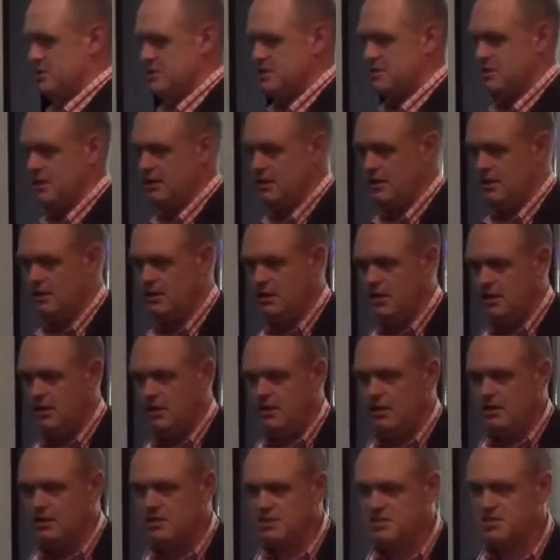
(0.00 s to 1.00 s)
see
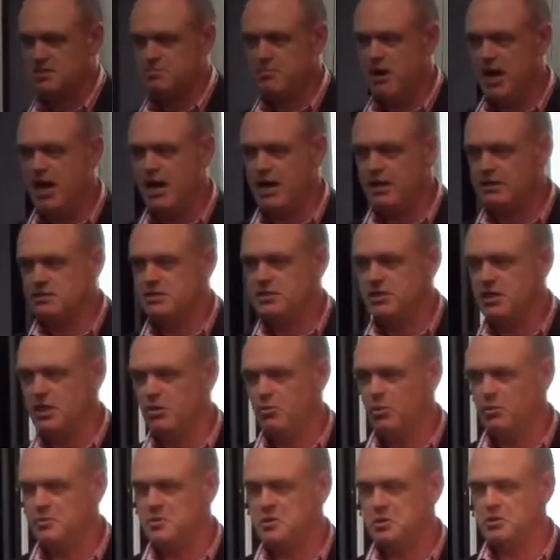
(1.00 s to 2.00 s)
the smarts,
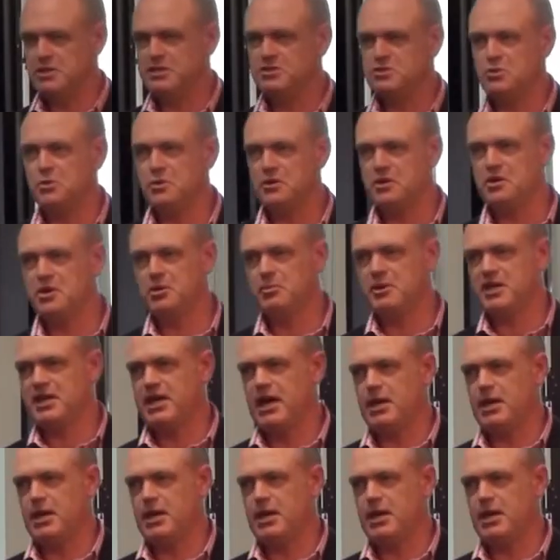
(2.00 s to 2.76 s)
what we call these autonomic